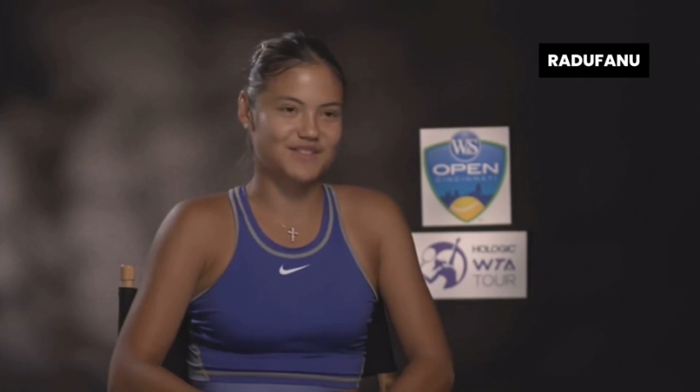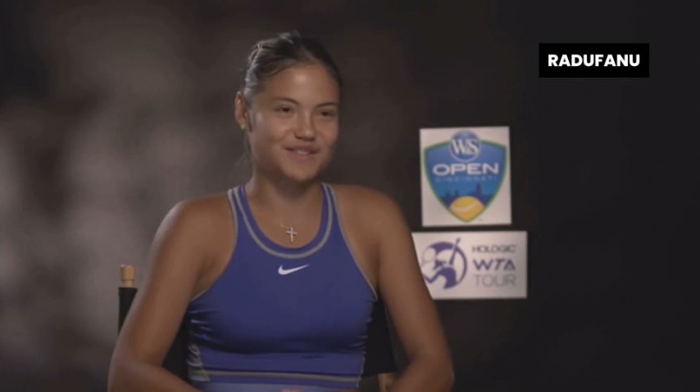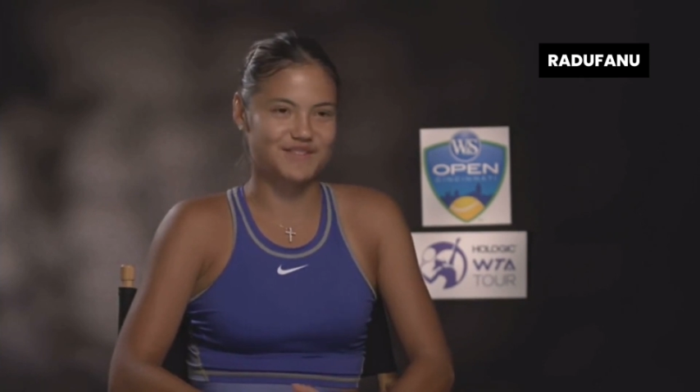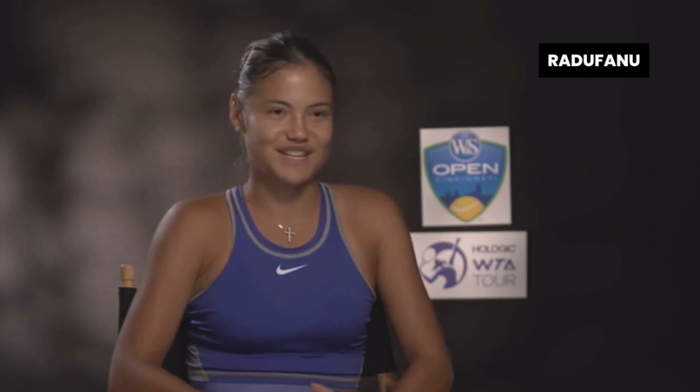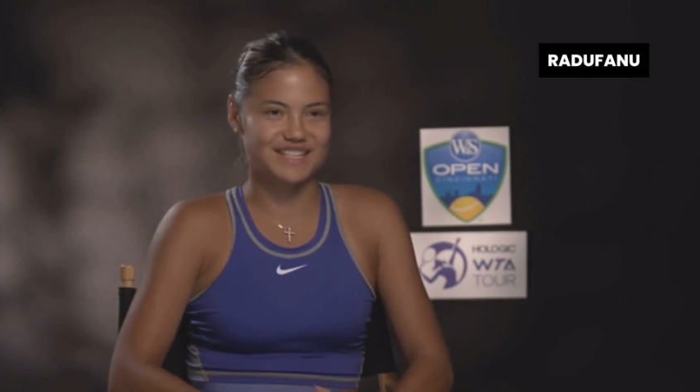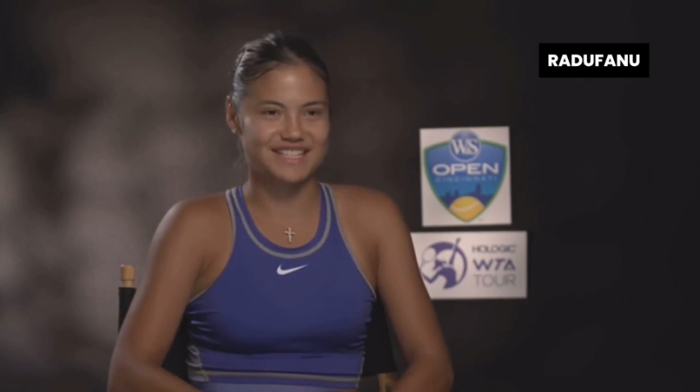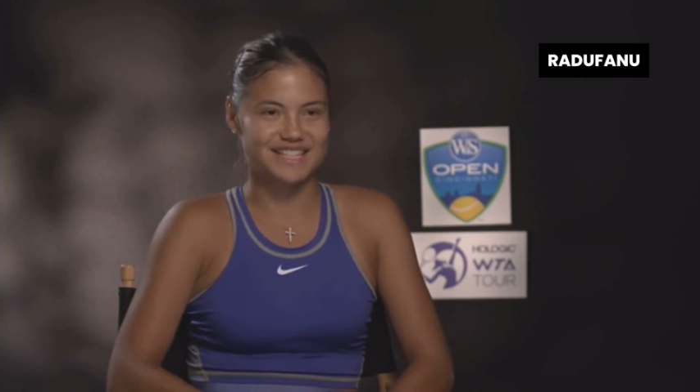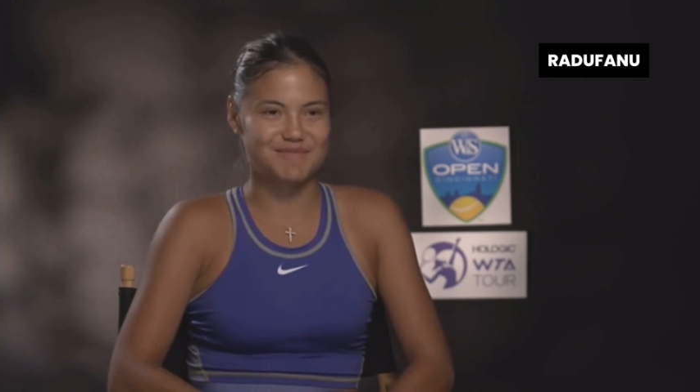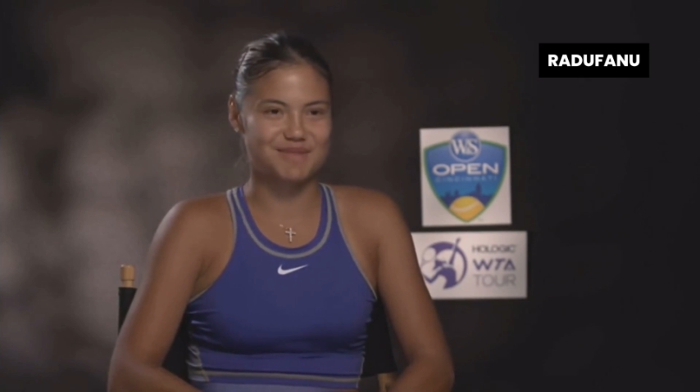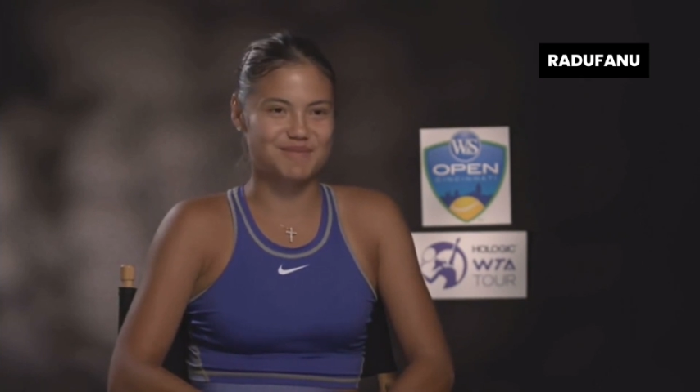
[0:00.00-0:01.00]
and the first thing
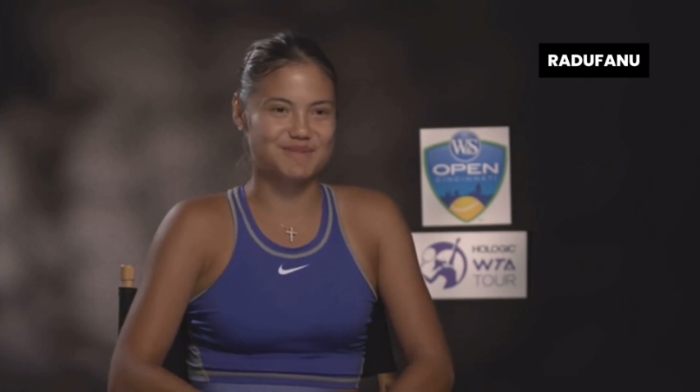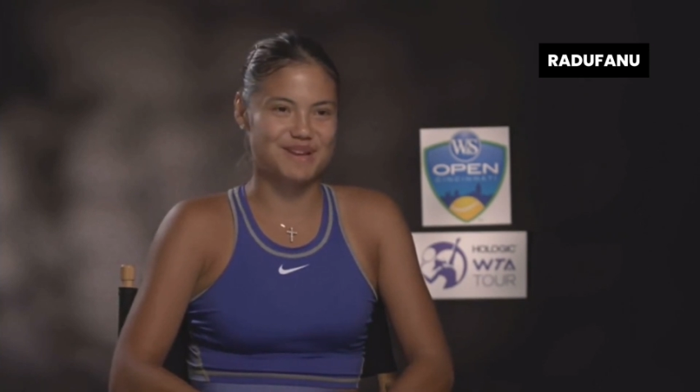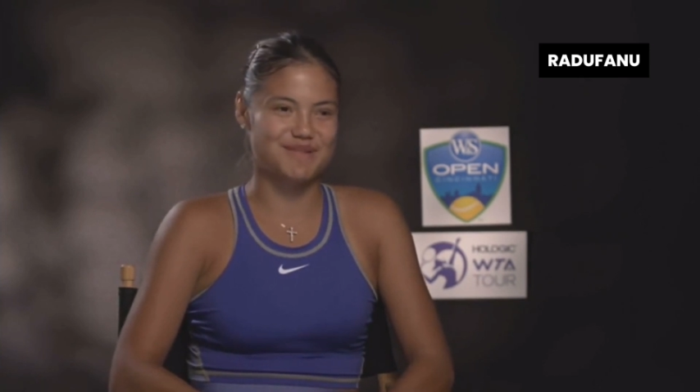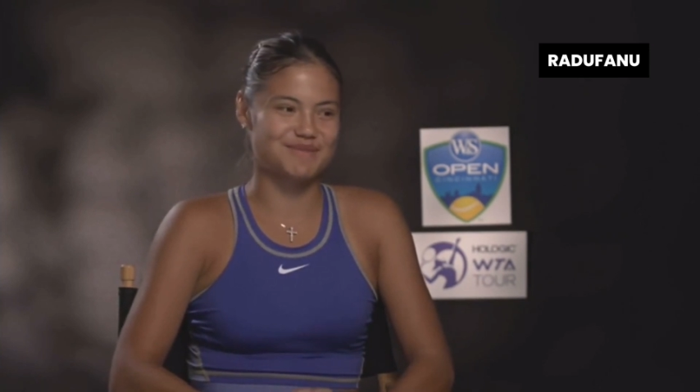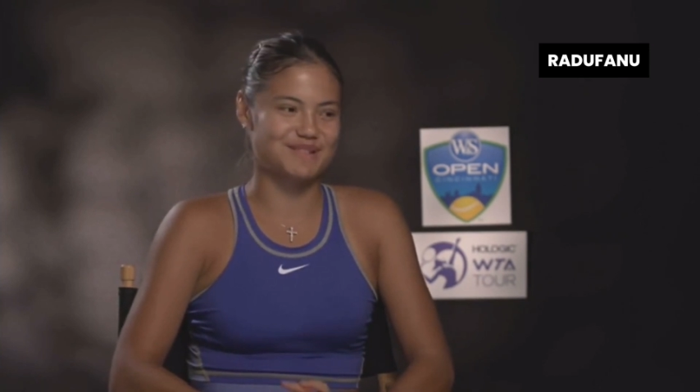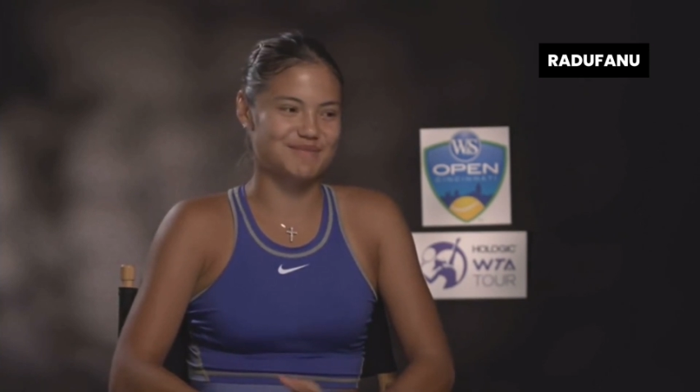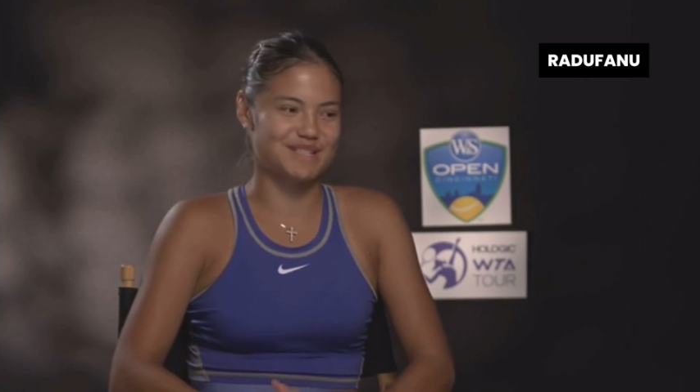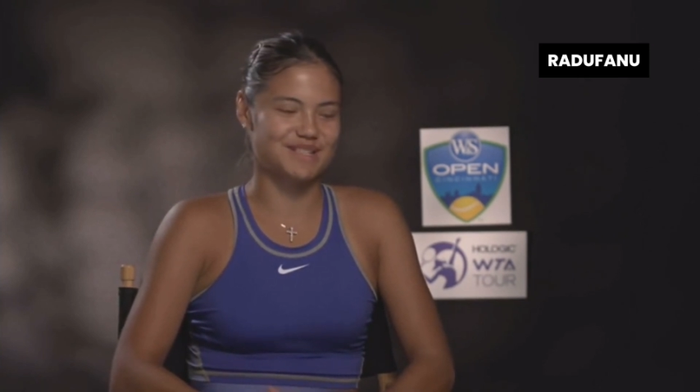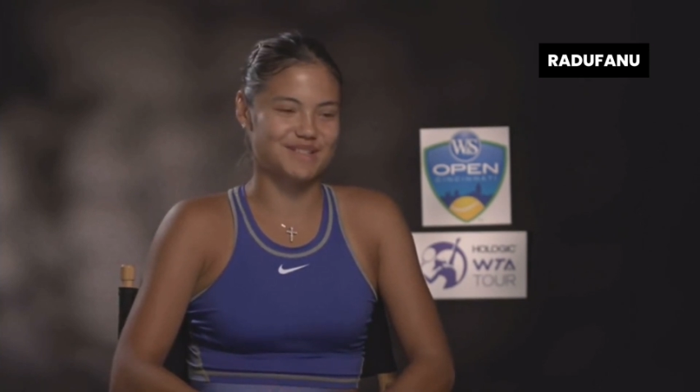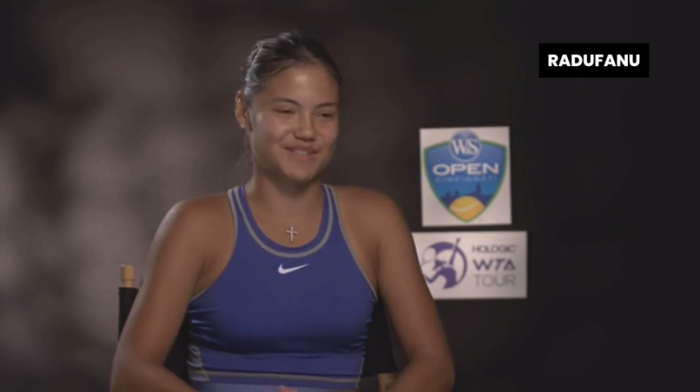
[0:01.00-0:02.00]
that pops up is me
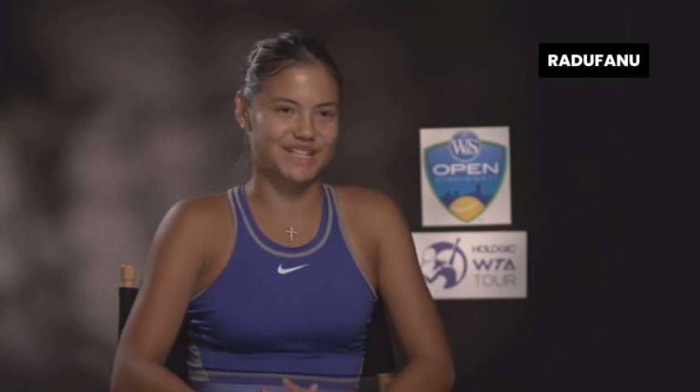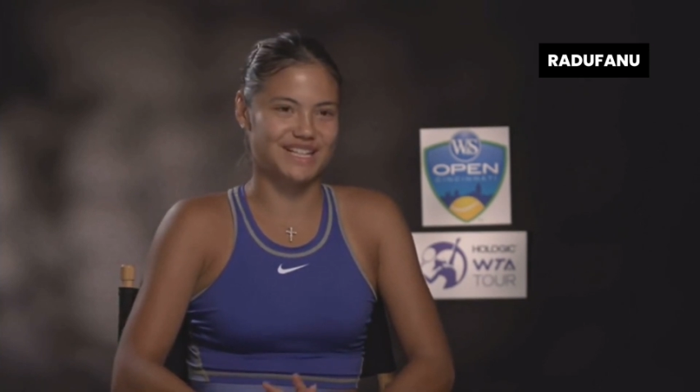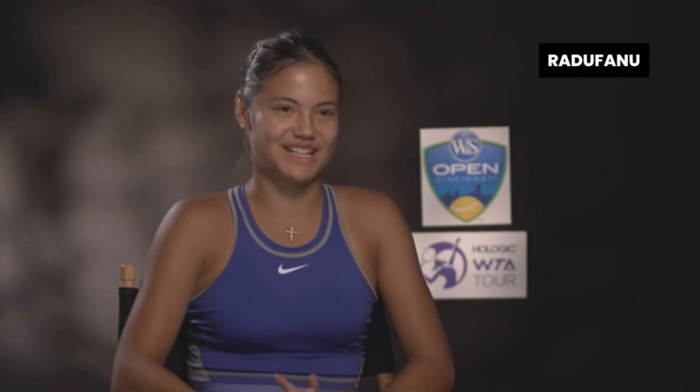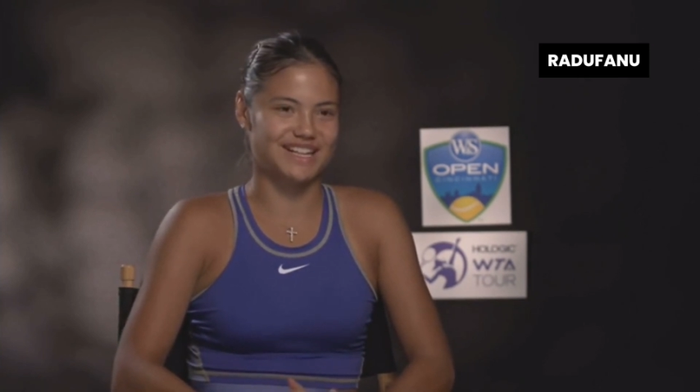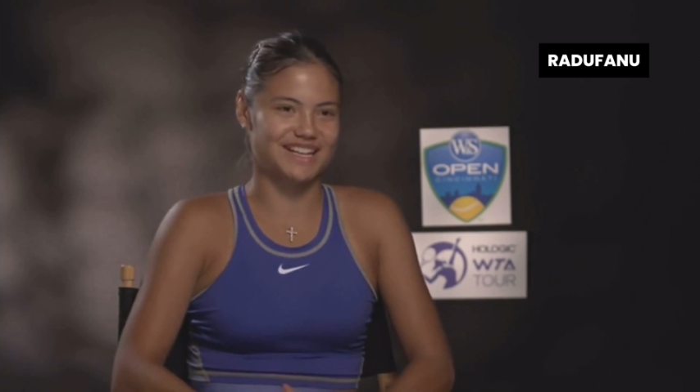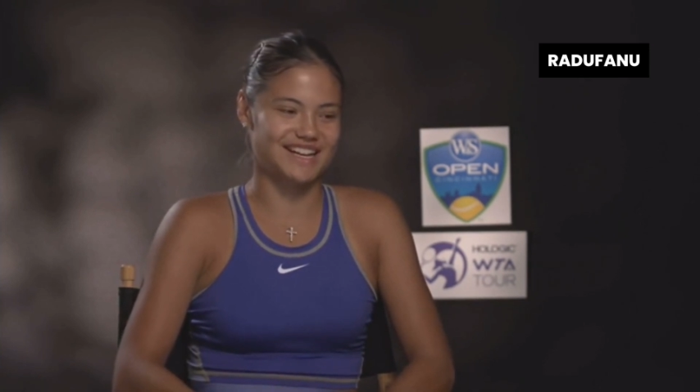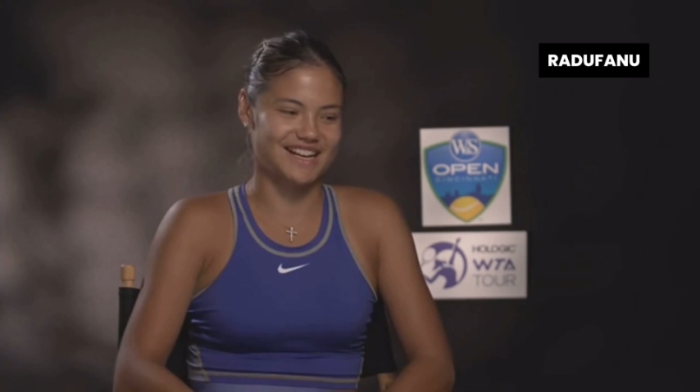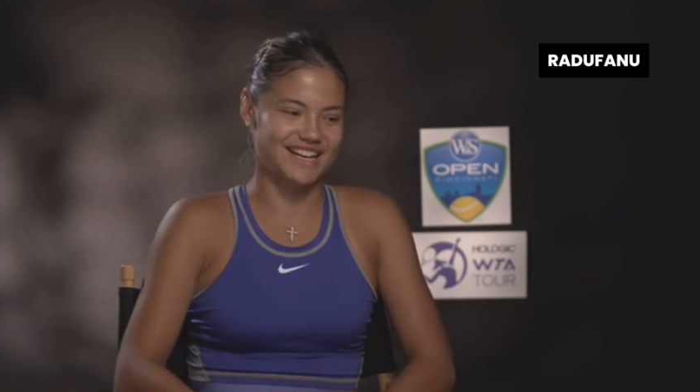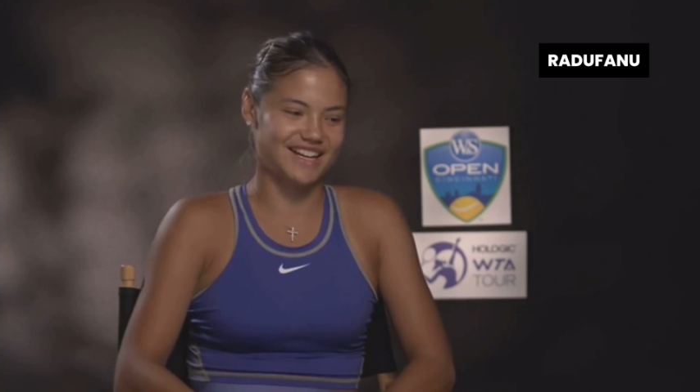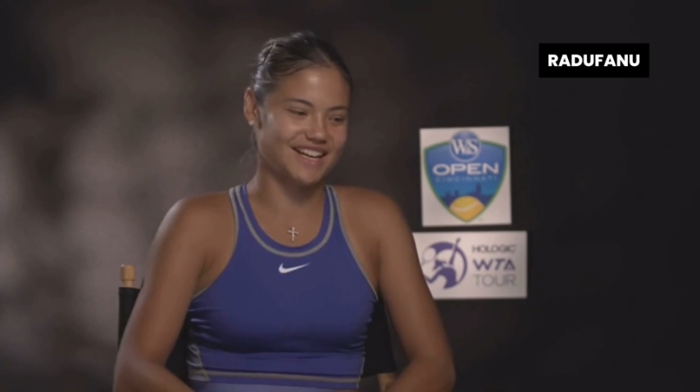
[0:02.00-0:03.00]
and Serena.
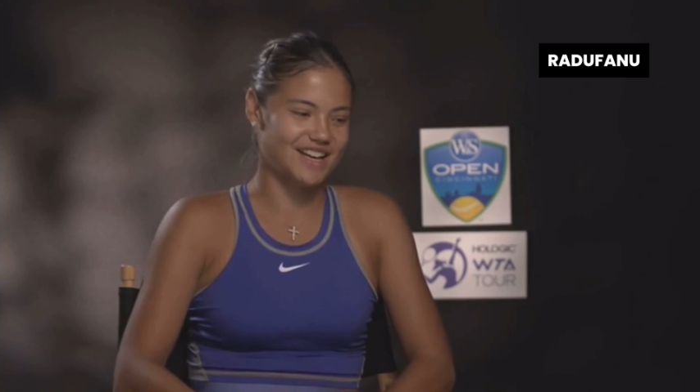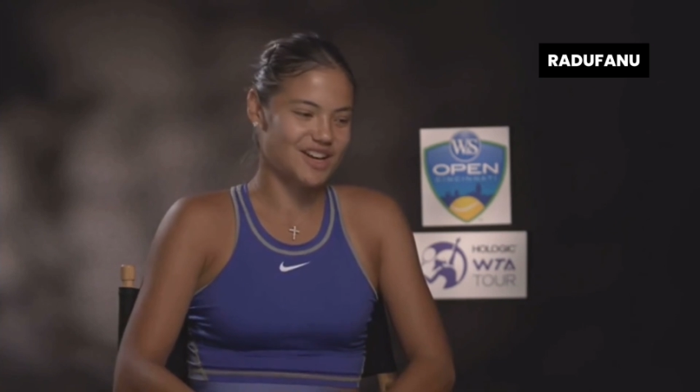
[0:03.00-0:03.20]
I